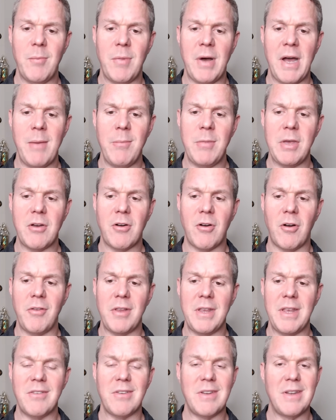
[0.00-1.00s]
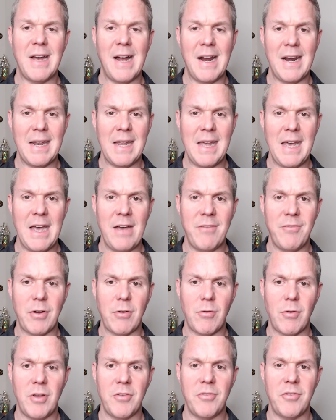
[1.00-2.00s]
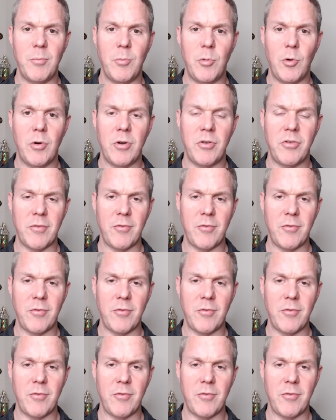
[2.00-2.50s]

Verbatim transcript: And Miami currently has nine and a half across the board.